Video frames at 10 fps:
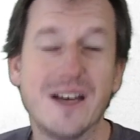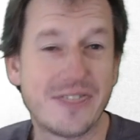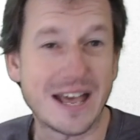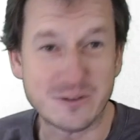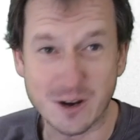
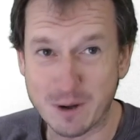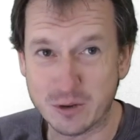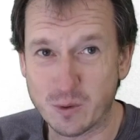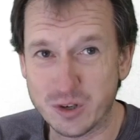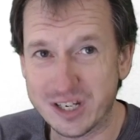Thanks very much
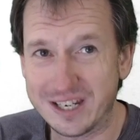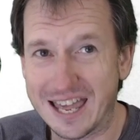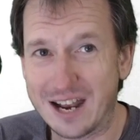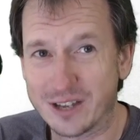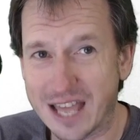for watching,
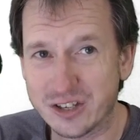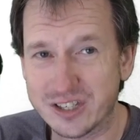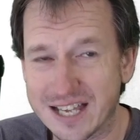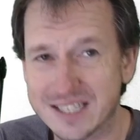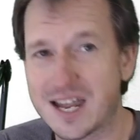and I'll catch
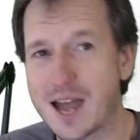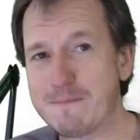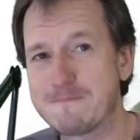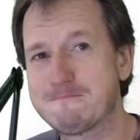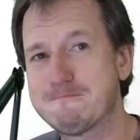you next
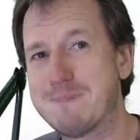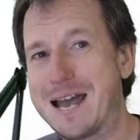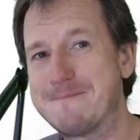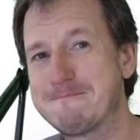time. Bye.